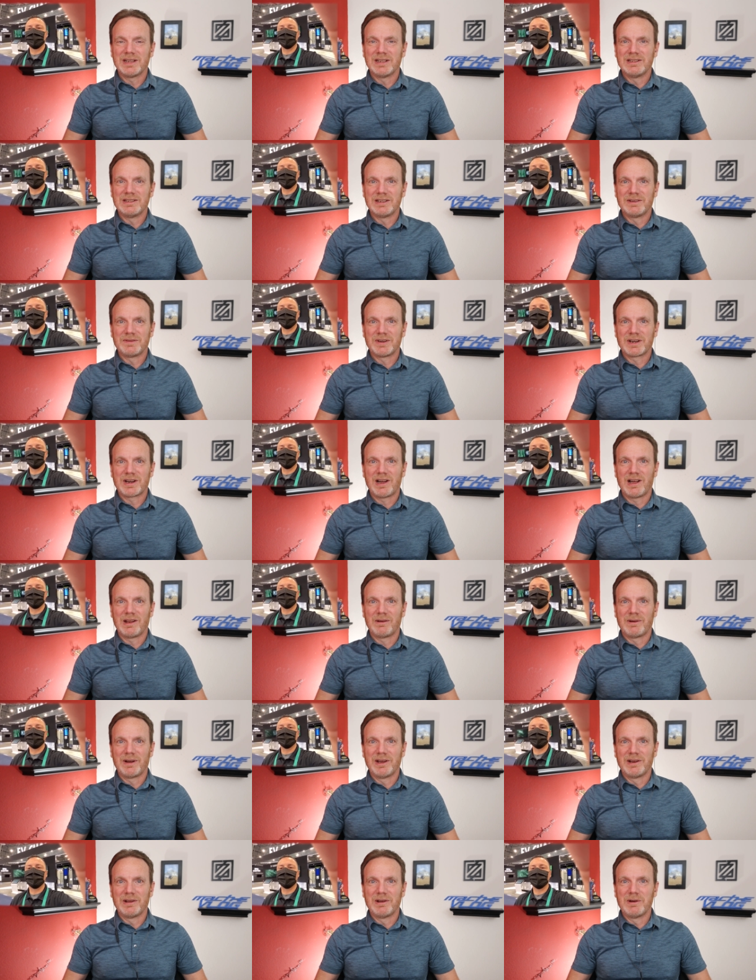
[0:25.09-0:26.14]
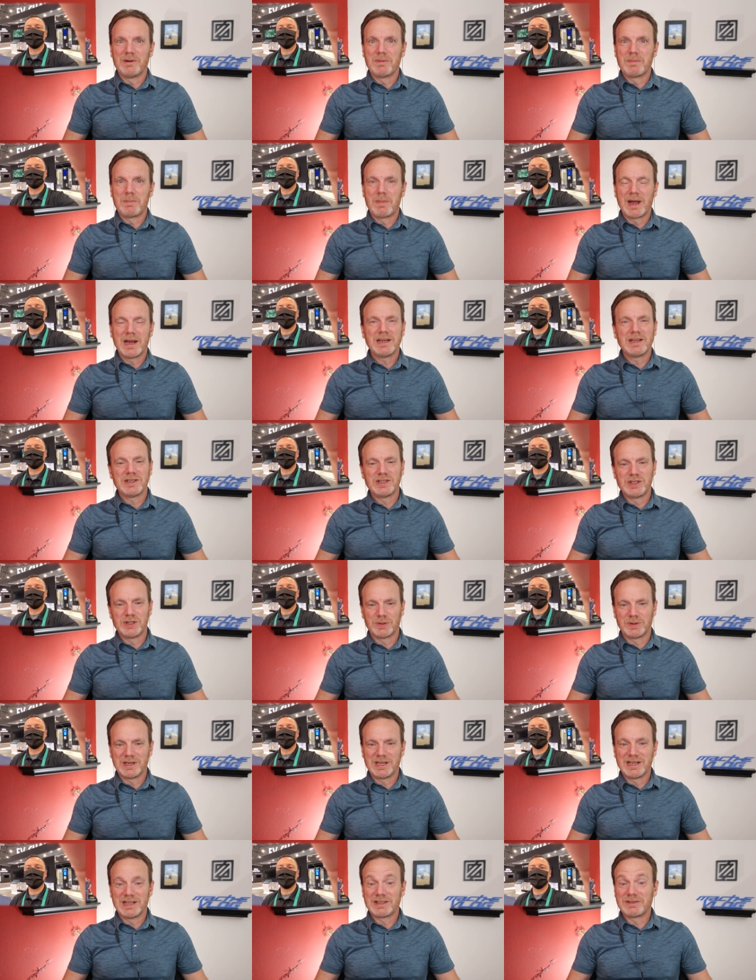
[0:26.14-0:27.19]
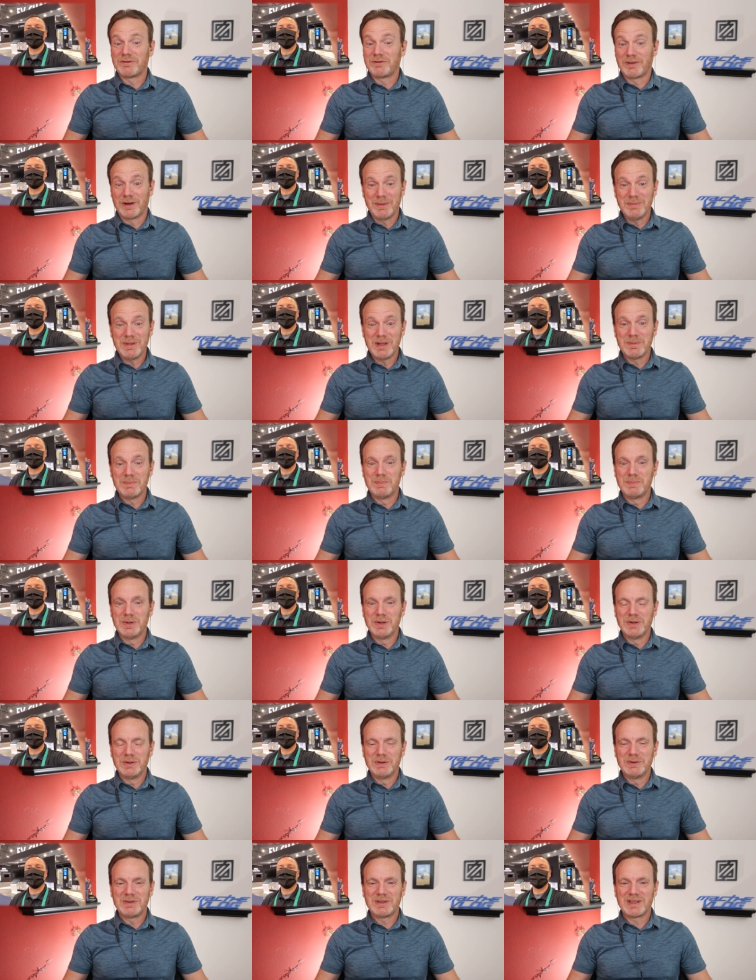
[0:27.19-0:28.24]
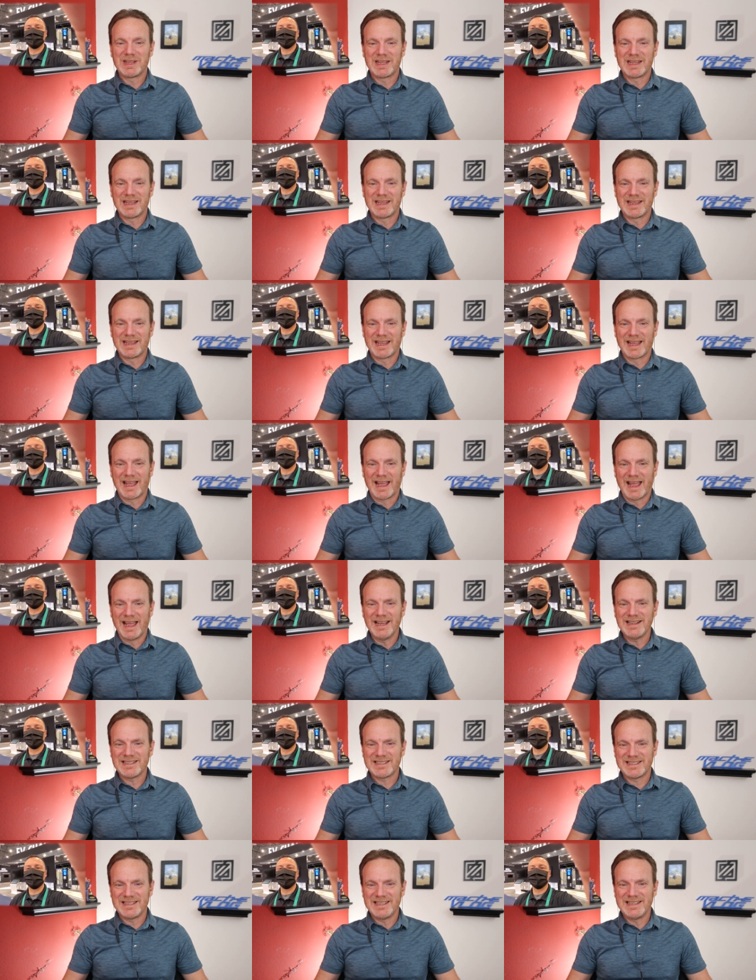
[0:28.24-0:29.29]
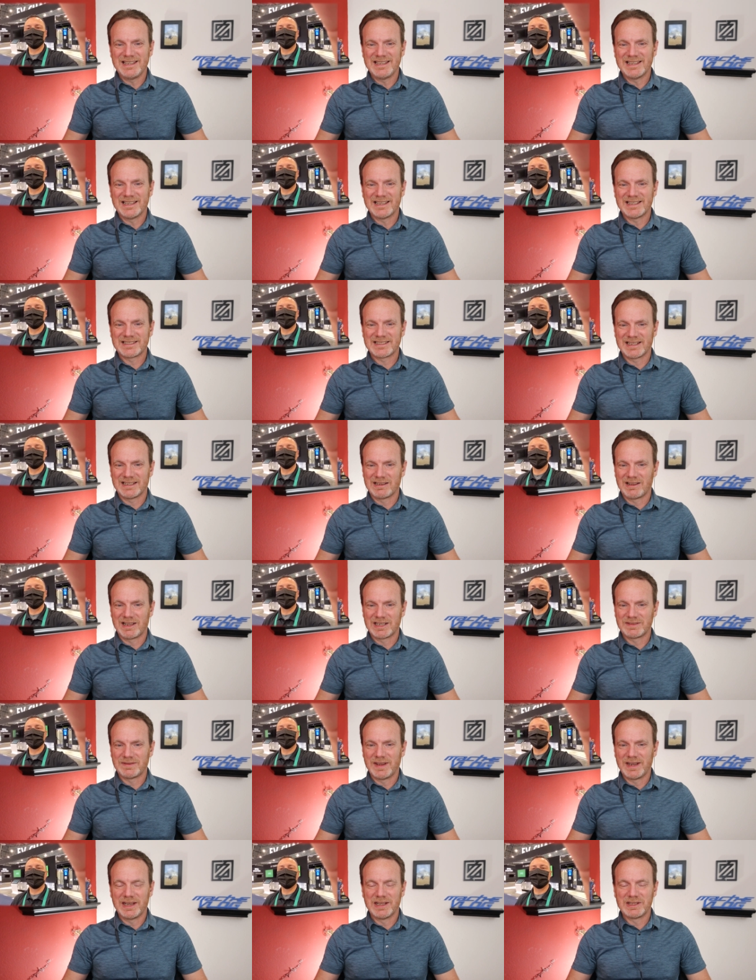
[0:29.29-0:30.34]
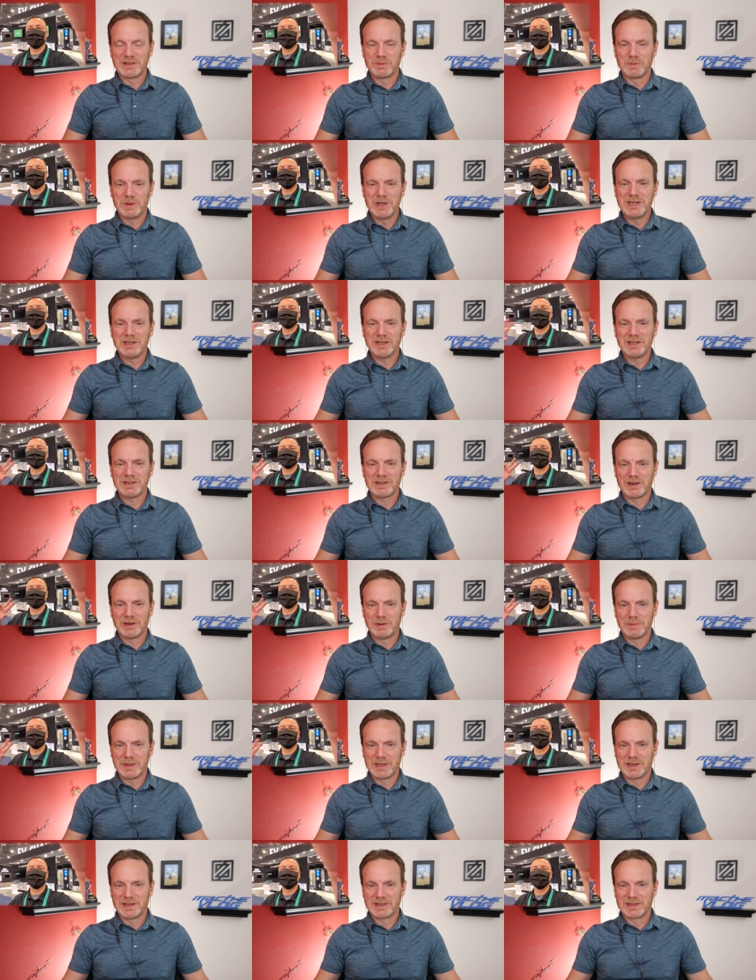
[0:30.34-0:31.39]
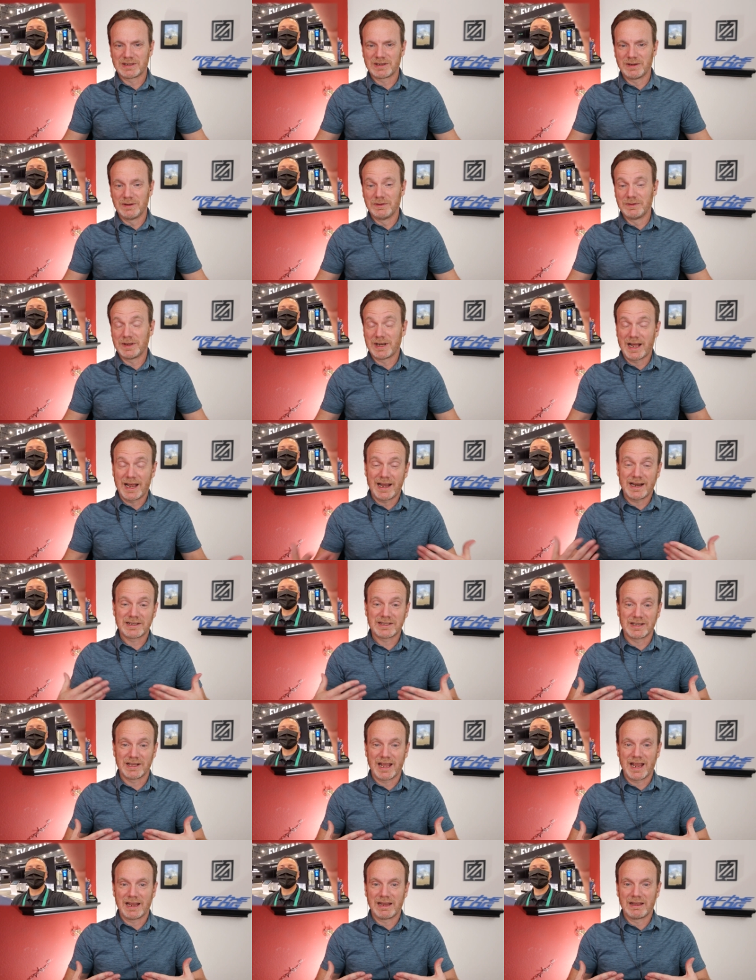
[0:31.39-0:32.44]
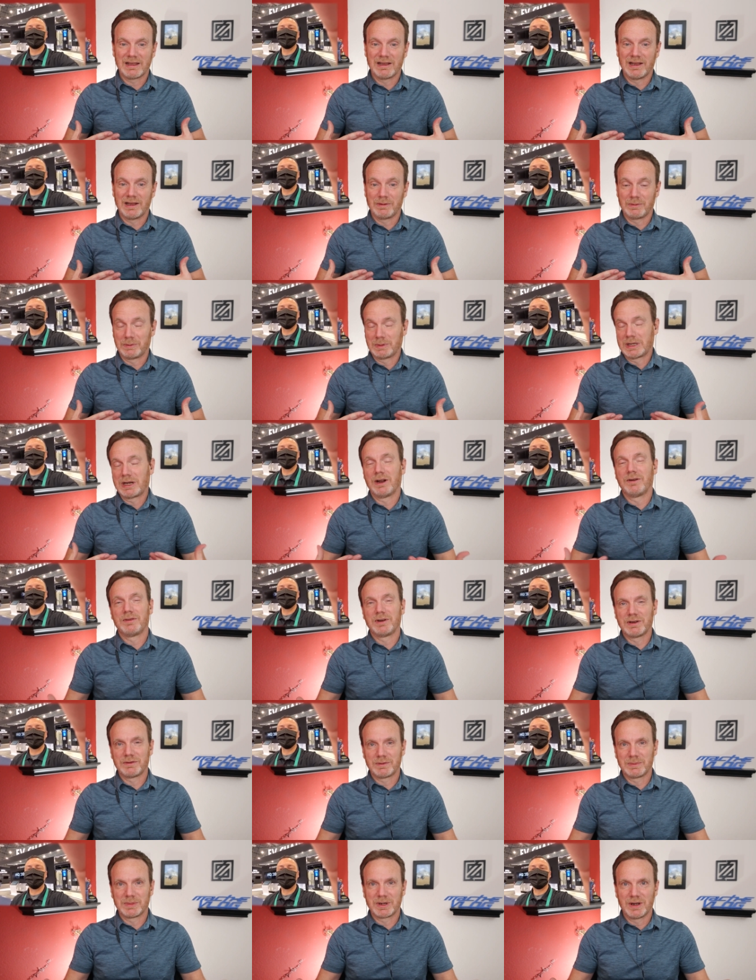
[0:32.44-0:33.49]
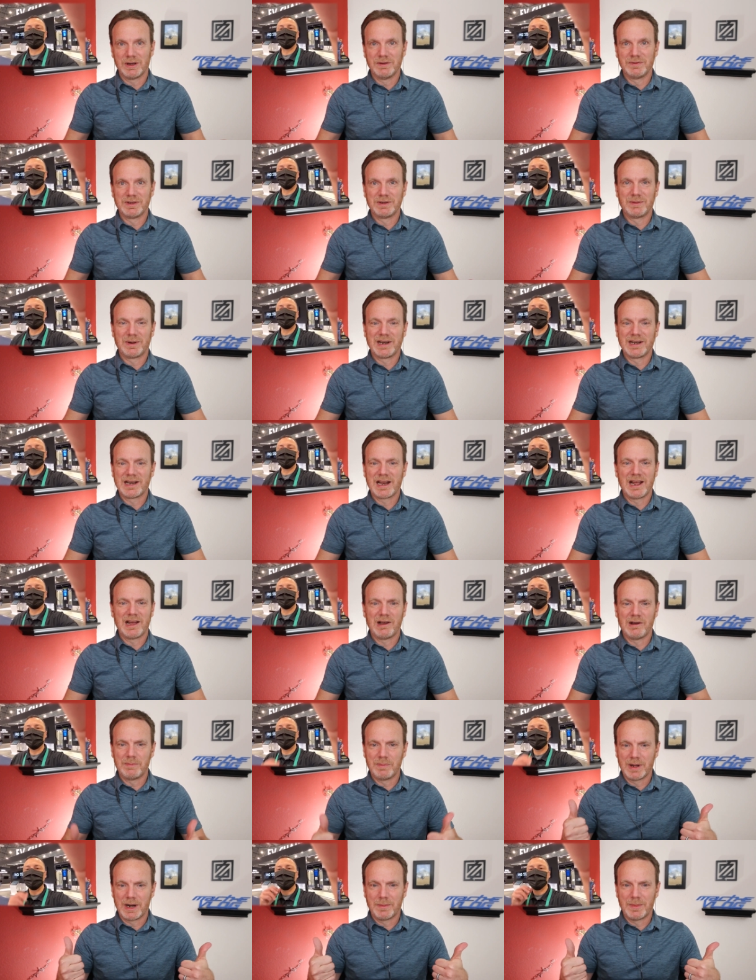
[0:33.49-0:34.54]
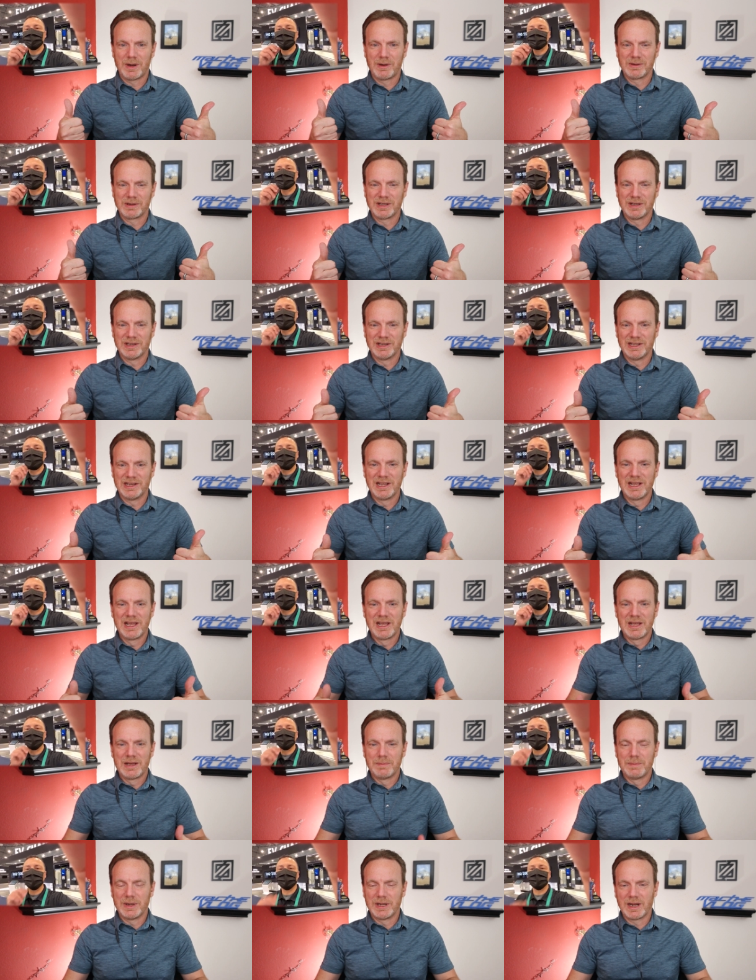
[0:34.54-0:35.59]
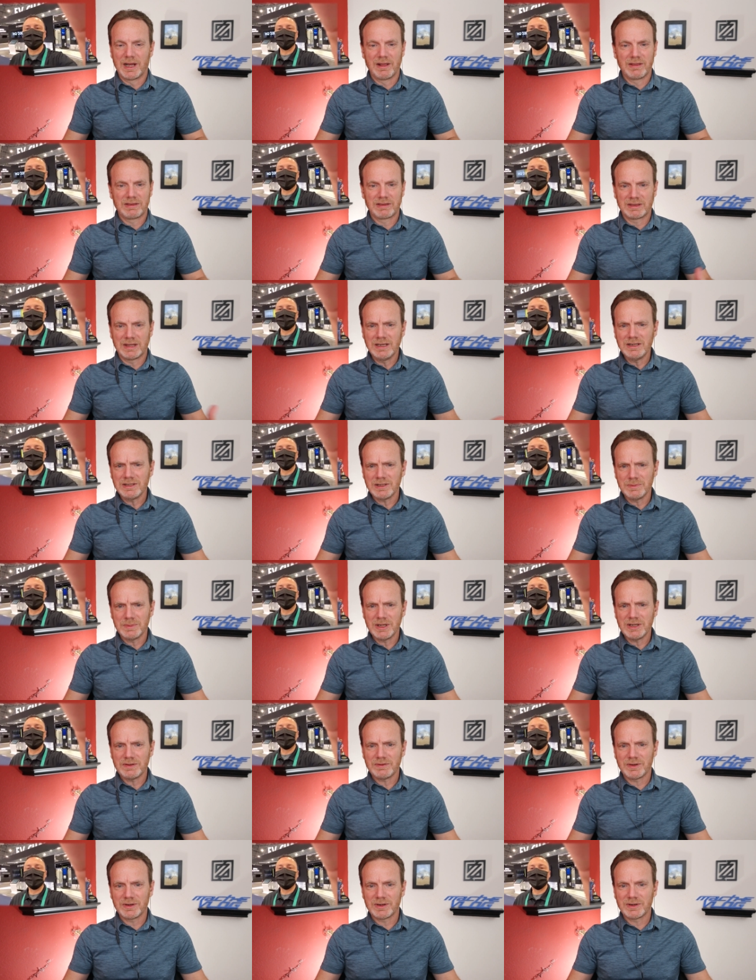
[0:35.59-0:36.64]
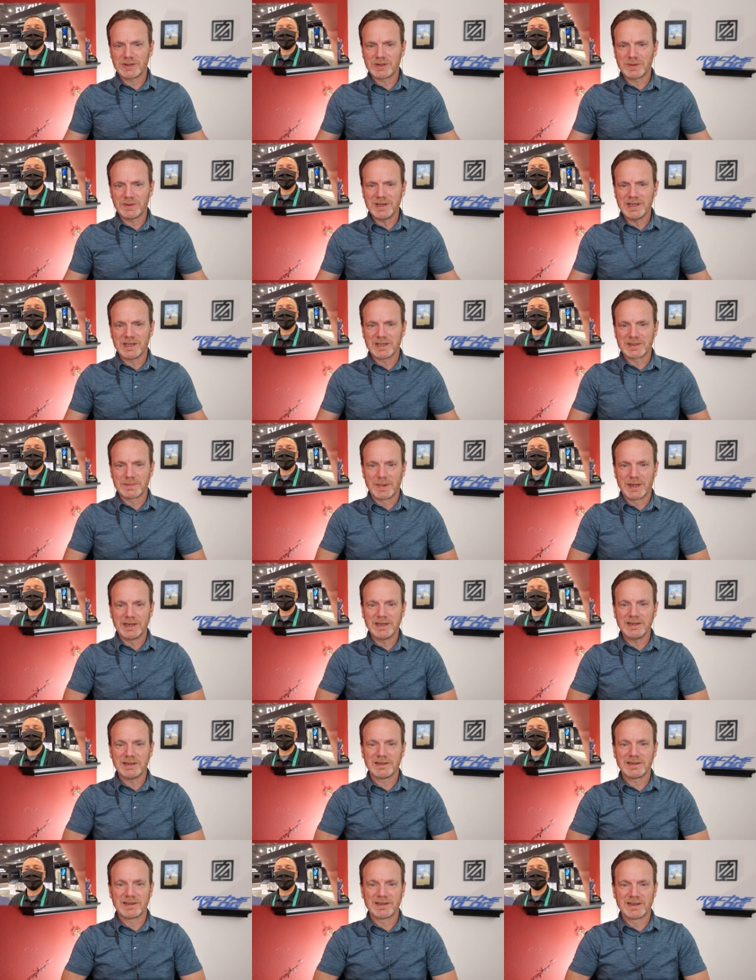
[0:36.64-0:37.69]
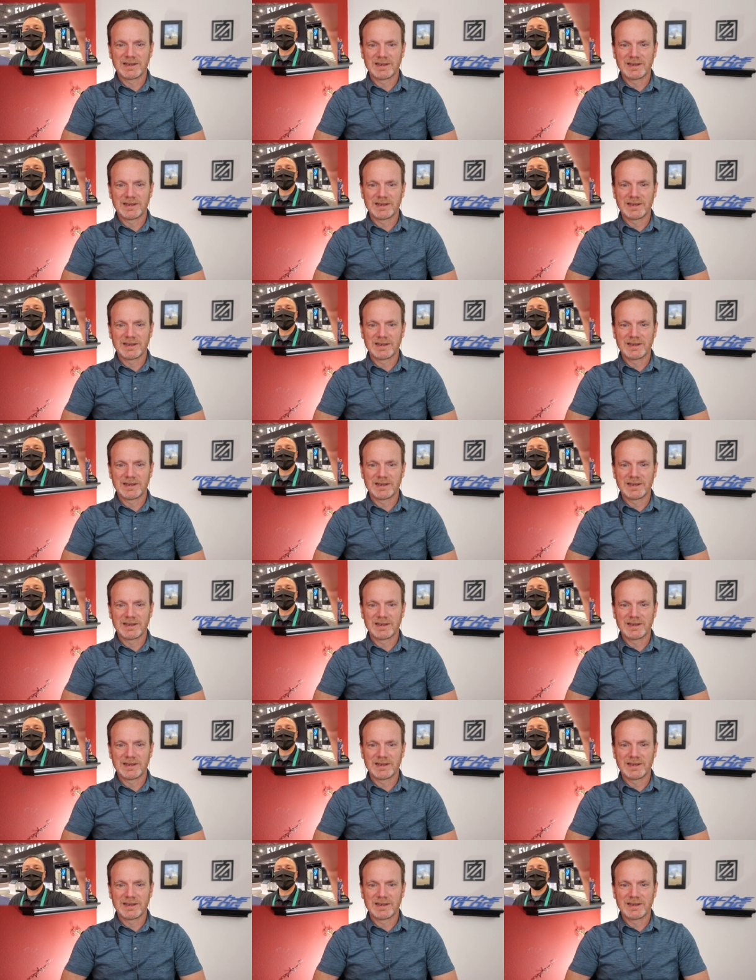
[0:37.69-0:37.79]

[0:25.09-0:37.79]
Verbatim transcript: in Denver, Colorado. Mike is joining us from the booth at CES in Las Vegas. We couldn't go because of COVID. I actually uh, recovering from COVID right now, but I'm all good. But uh, thanks so much for joining us, Mike.